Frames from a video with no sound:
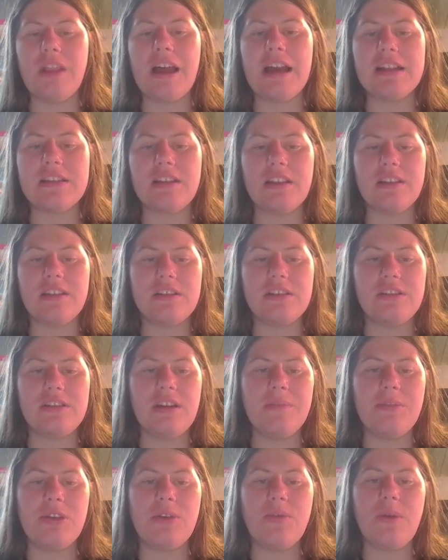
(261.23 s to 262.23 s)
lines on the
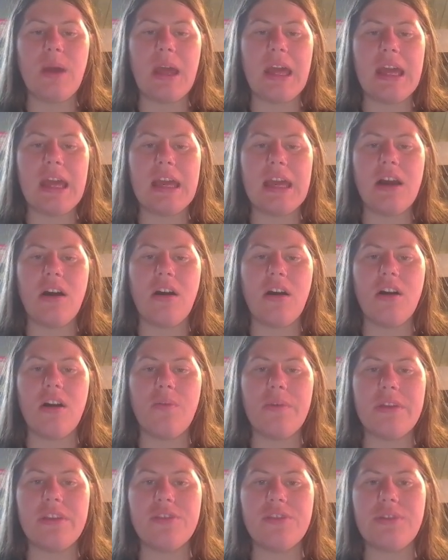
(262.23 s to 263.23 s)
W, A,
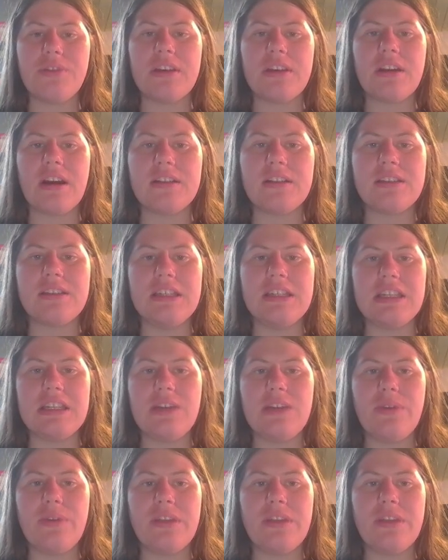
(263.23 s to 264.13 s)
R with 3 dots, D